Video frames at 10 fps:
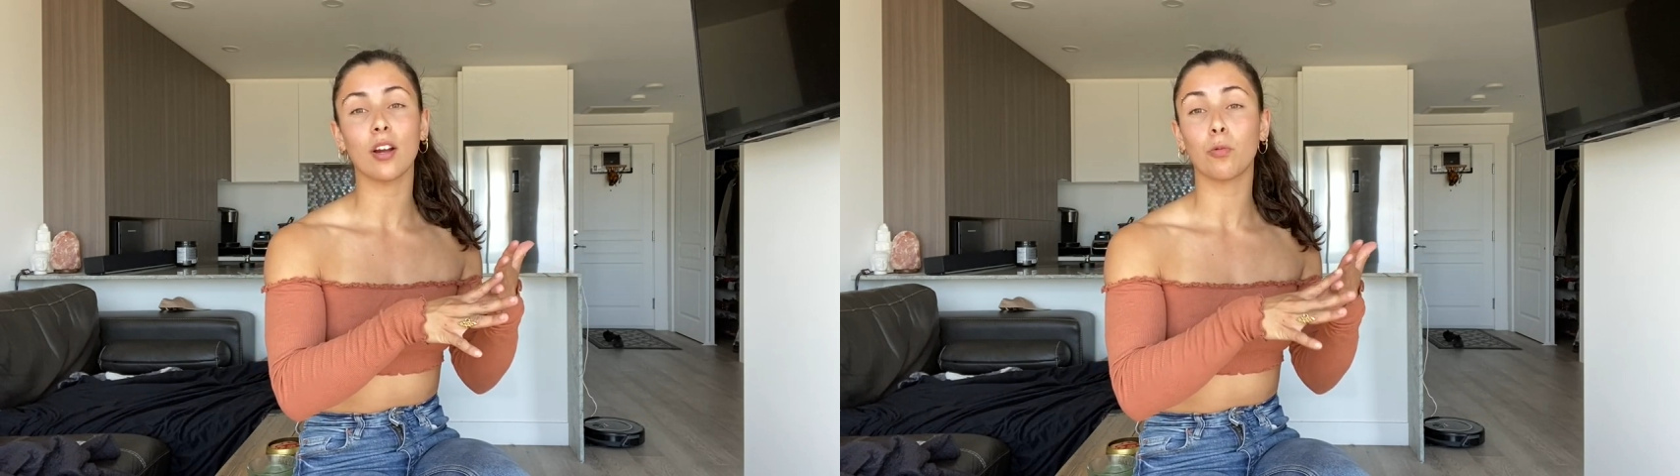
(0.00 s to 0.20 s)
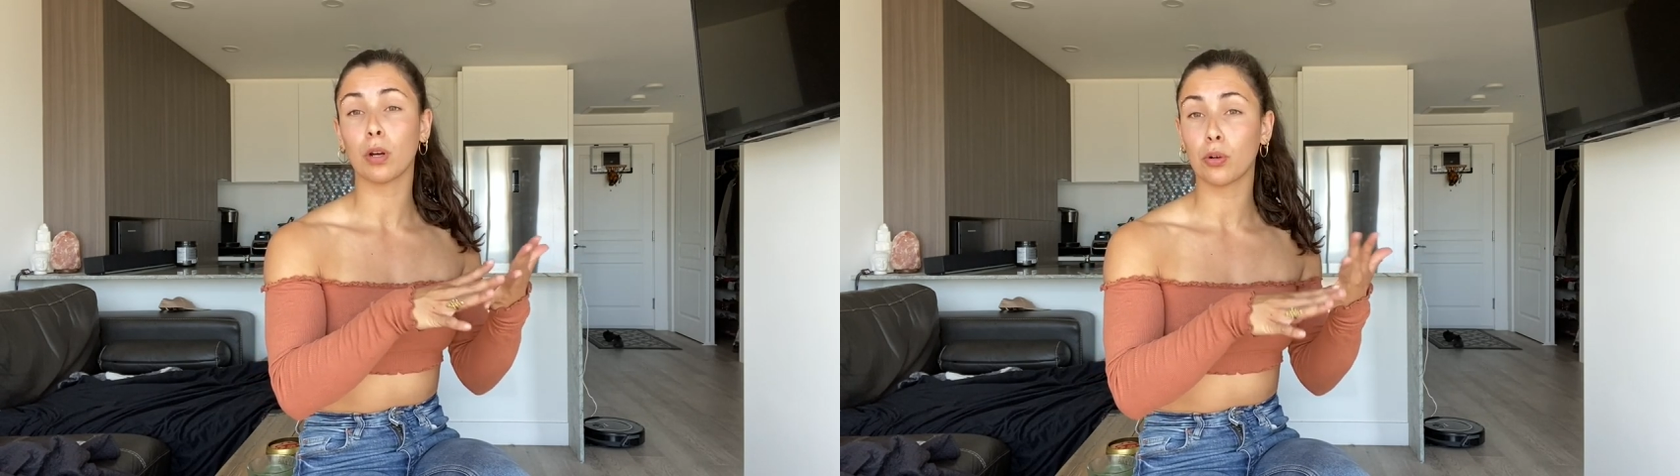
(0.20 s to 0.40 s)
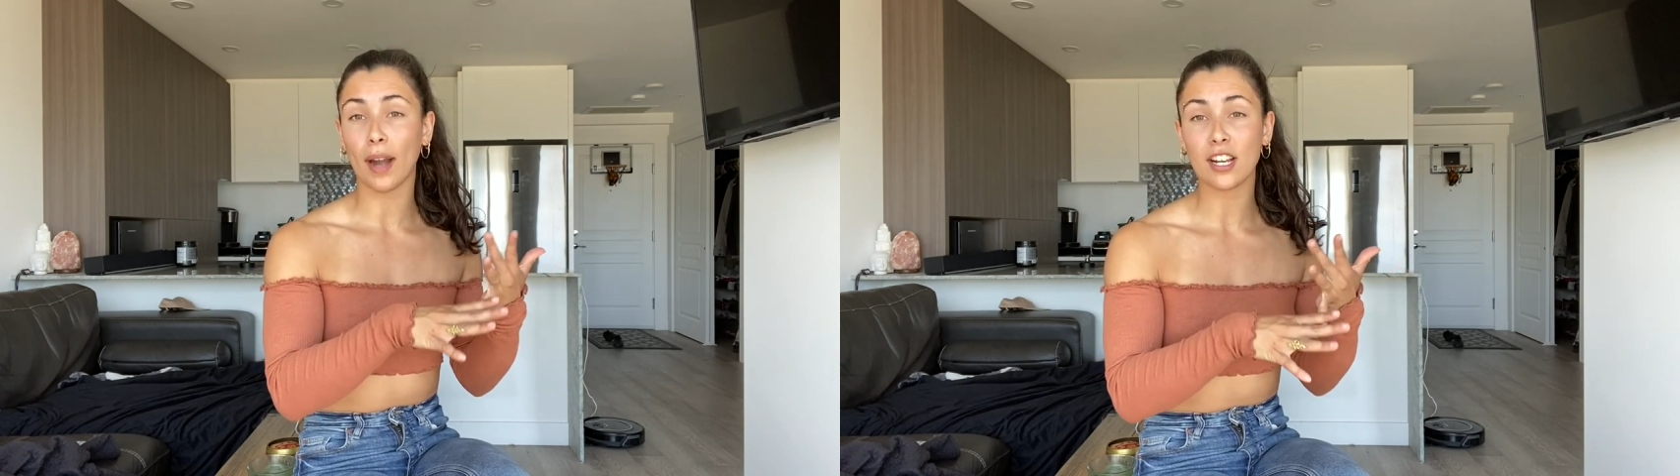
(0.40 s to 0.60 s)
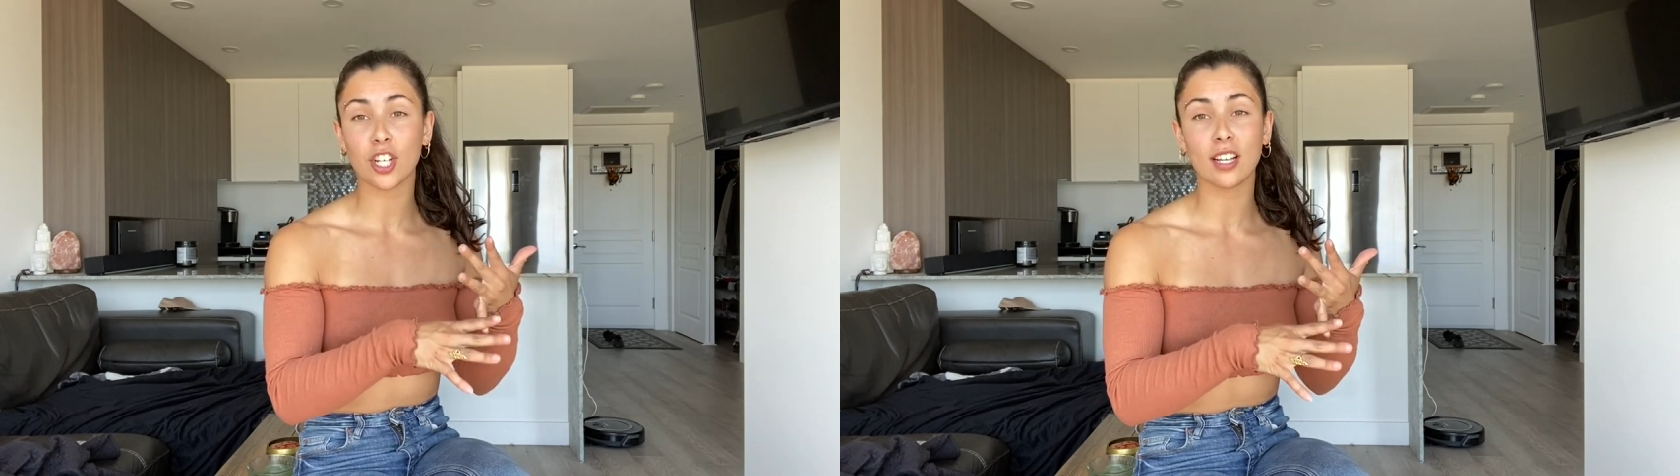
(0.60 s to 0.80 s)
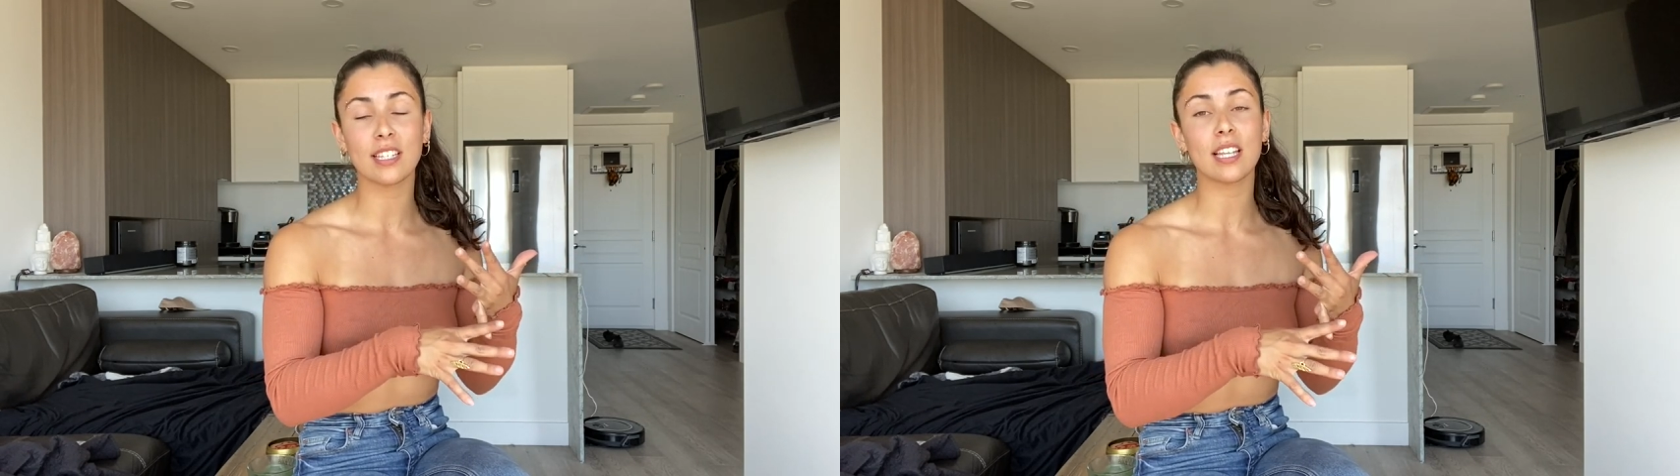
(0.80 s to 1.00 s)

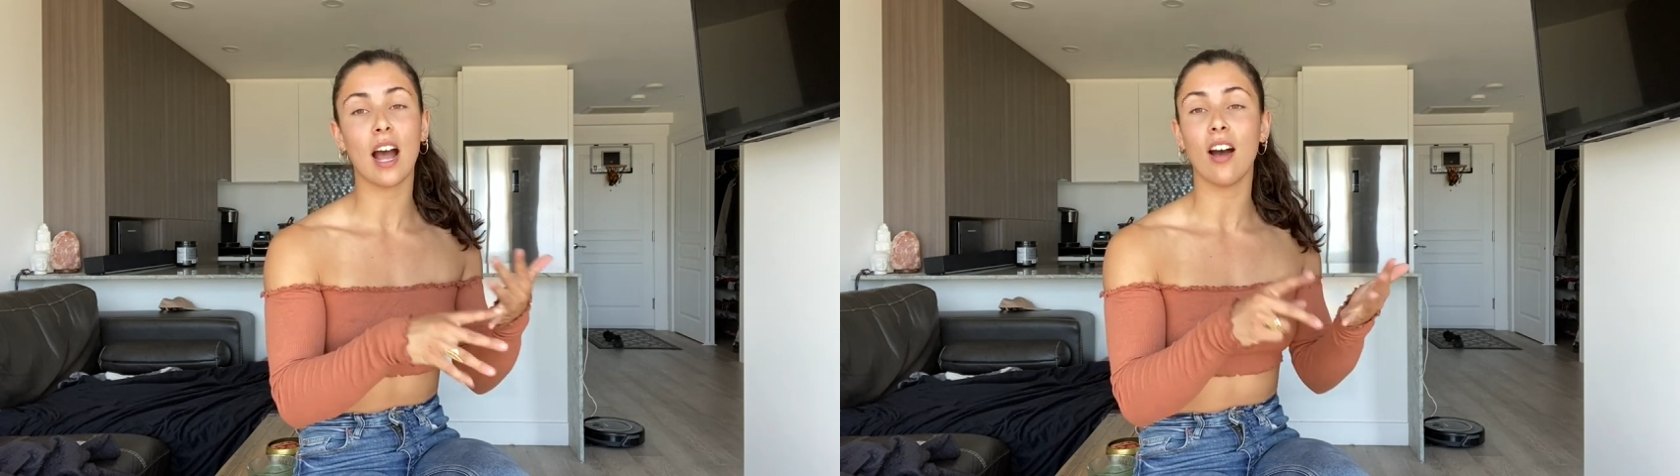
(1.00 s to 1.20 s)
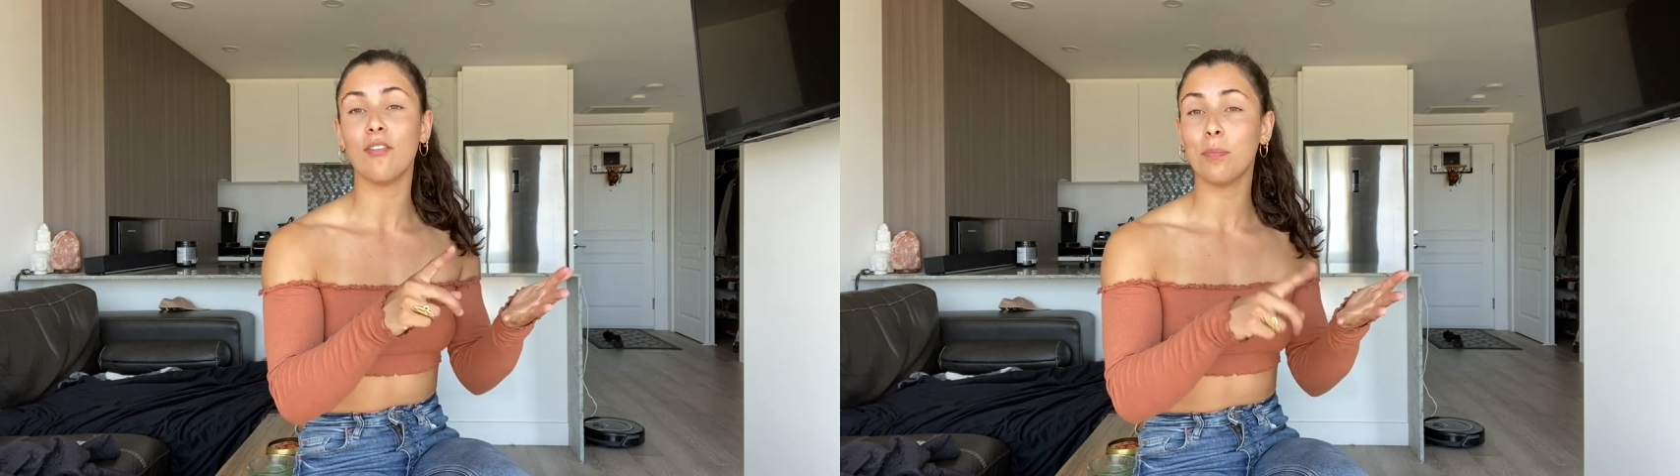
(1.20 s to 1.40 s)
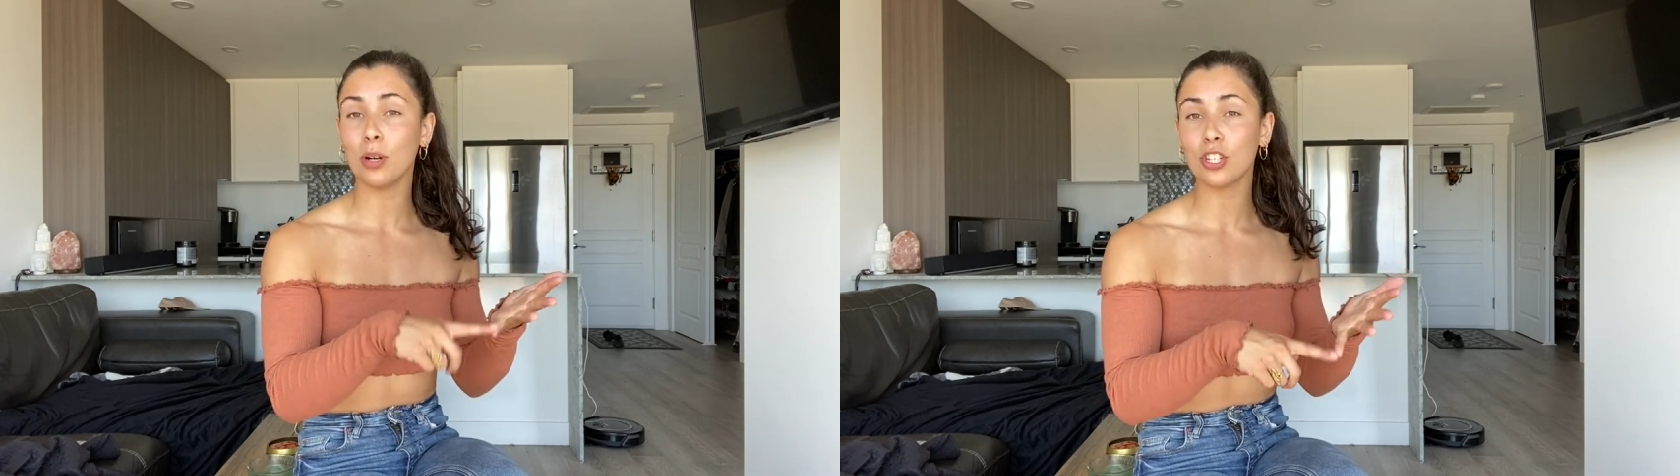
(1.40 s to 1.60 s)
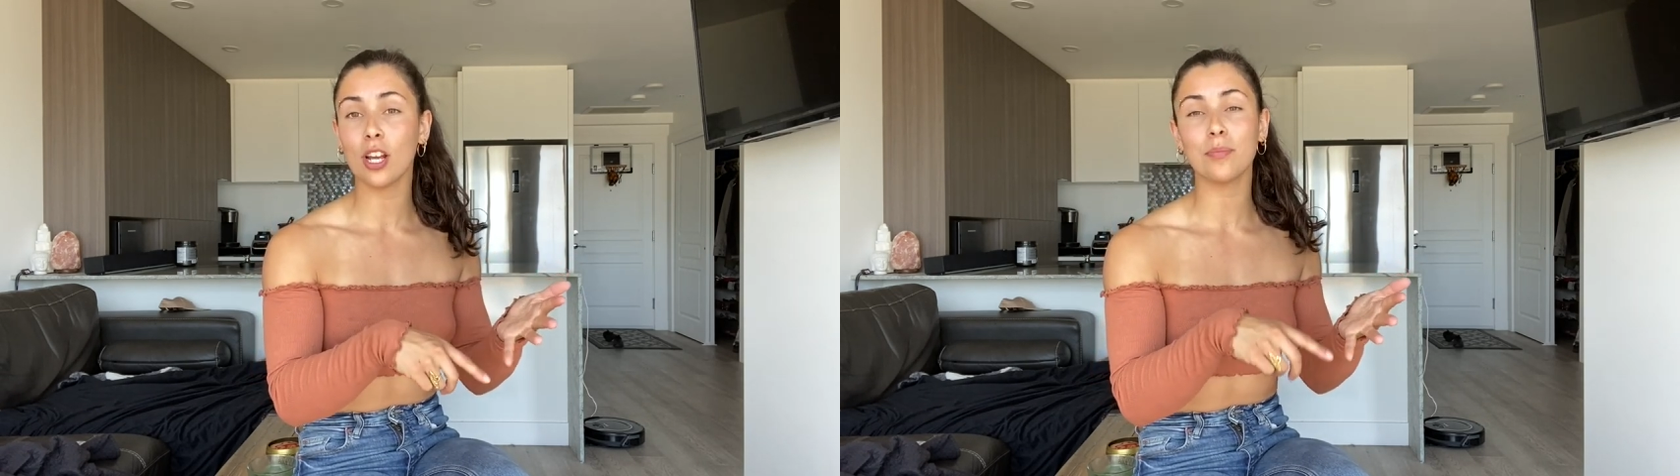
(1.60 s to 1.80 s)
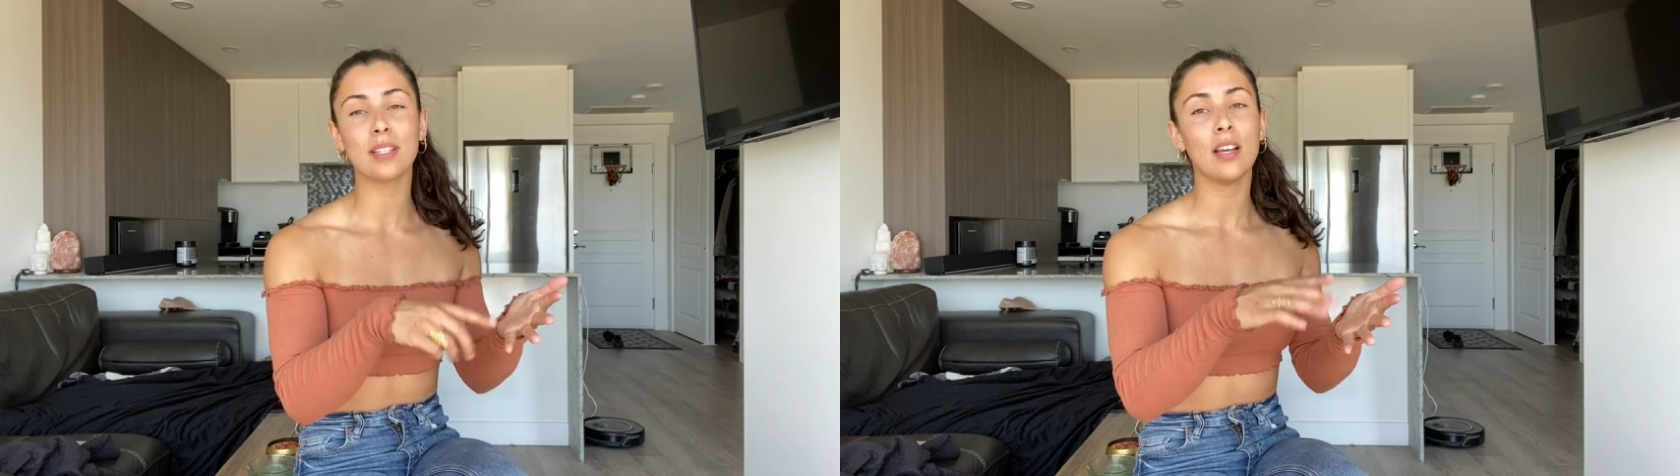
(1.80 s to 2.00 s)
regressions of
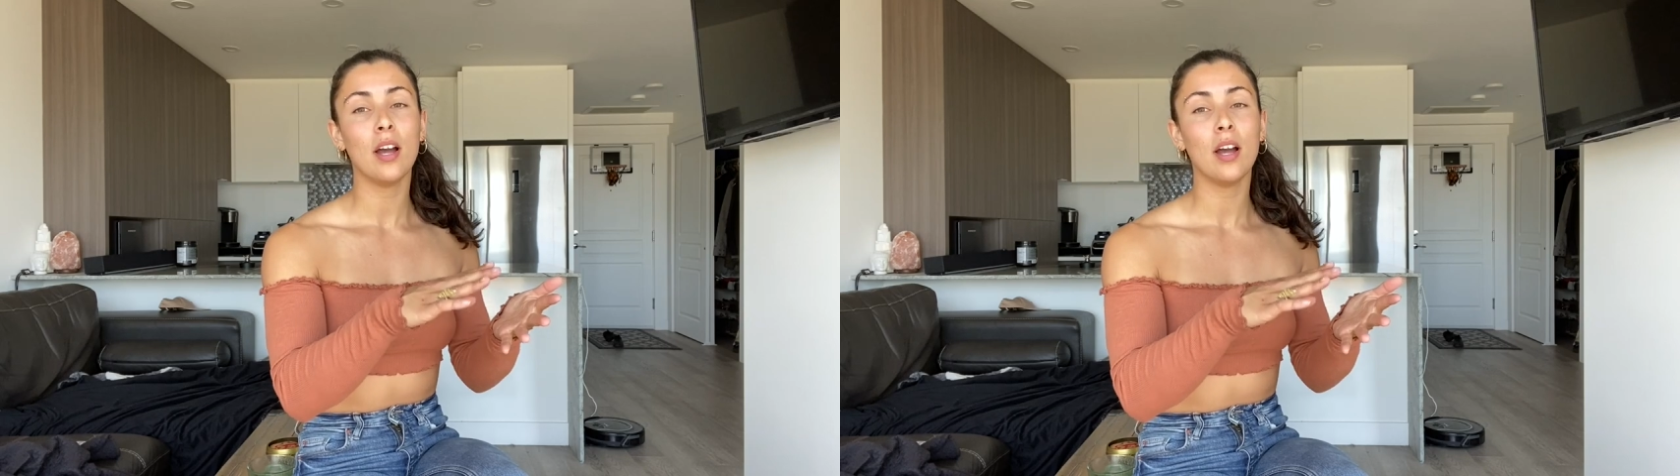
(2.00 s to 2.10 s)
push-ups,